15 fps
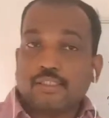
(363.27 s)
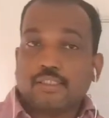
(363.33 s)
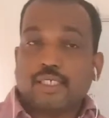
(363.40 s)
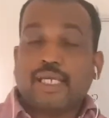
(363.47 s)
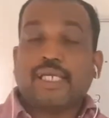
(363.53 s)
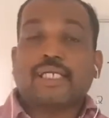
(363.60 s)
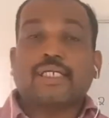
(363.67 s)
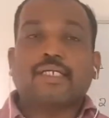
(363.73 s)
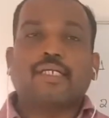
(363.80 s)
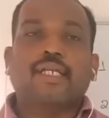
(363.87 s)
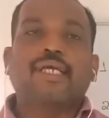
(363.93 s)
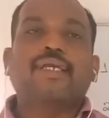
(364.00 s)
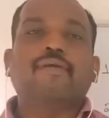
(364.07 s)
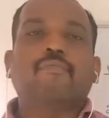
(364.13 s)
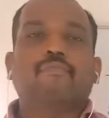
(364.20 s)
a
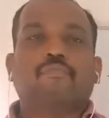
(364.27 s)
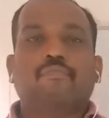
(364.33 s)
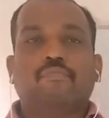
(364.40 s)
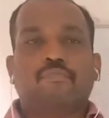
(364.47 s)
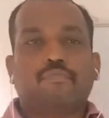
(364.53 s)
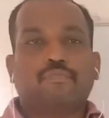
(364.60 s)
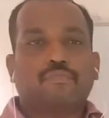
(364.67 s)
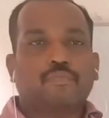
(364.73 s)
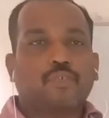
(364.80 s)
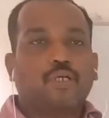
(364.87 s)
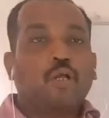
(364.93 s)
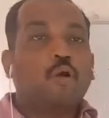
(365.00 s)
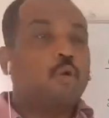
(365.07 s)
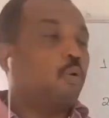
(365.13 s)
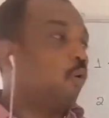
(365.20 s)
claim
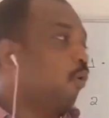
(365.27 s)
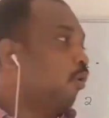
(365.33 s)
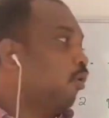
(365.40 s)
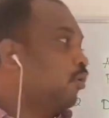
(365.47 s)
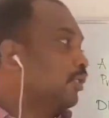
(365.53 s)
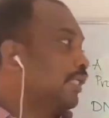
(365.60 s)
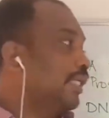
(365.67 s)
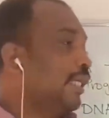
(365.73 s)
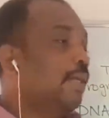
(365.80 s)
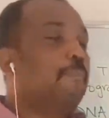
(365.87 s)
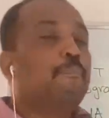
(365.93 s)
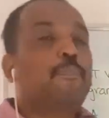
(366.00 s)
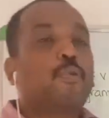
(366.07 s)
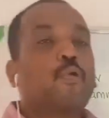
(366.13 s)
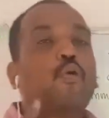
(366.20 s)
or a
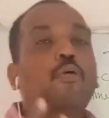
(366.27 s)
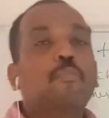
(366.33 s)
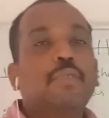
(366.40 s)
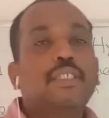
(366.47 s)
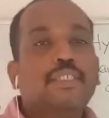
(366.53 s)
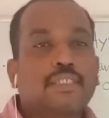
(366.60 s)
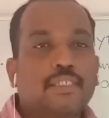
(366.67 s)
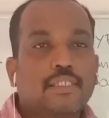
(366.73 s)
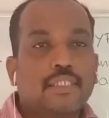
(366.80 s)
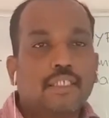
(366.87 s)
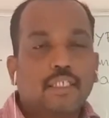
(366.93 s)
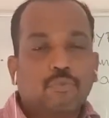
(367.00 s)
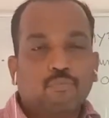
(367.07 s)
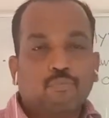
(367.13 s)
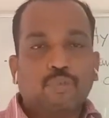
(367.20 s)
promise
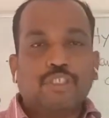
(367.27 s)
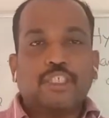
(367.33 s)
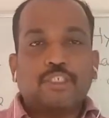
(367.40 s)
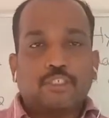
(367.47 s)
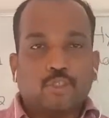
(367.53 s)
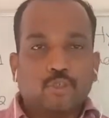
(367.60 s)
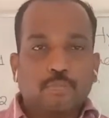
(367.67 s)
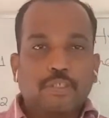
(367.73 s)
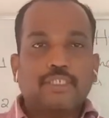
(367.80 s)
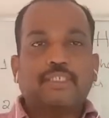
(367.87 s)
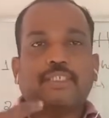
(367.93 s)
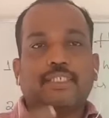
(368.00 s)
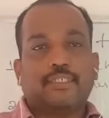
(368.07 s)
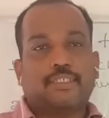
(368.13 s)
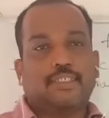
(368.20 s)
which is to be
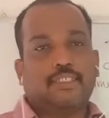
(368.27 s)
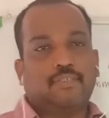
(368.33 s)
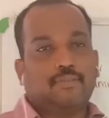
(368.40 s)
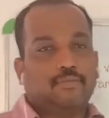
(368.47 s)
tested.